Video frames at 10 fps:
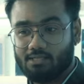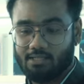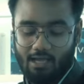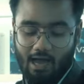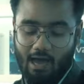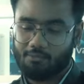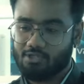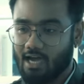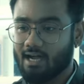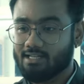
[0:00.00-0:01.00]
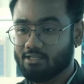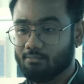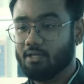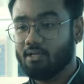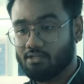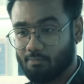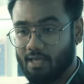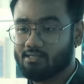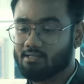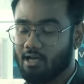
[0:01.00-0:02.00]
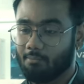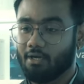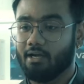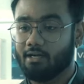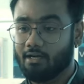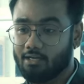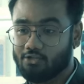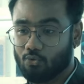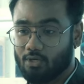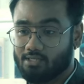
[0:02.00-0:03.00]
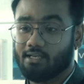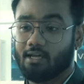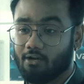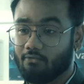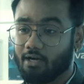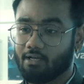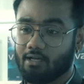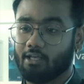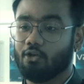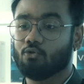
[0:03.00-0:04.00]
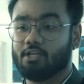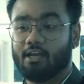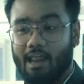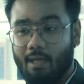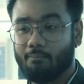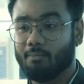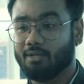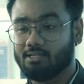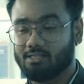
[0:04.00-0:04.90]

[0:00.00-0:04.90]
also activate Extended RAM 2.0 to use 4GB of storage as Extended